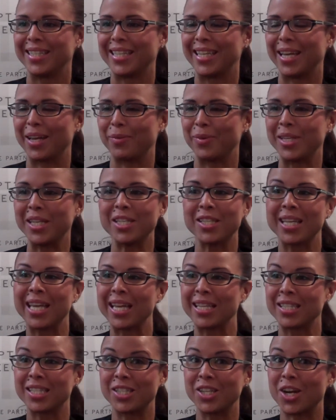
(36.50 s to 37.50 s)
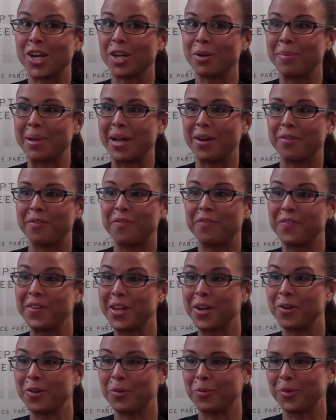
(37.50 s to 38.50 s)
Yeah, we didn't get to talk about
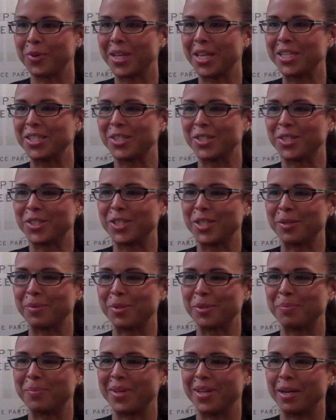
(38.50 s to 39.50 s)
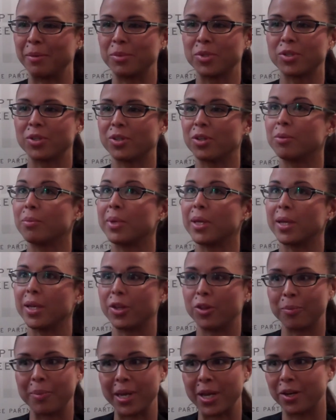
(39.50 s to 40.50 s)
fear in relationships, but I'm sure there'll be
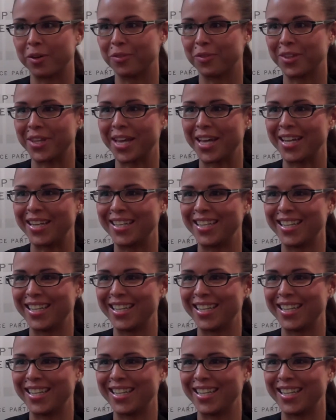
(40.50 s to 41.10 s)
another panel for that.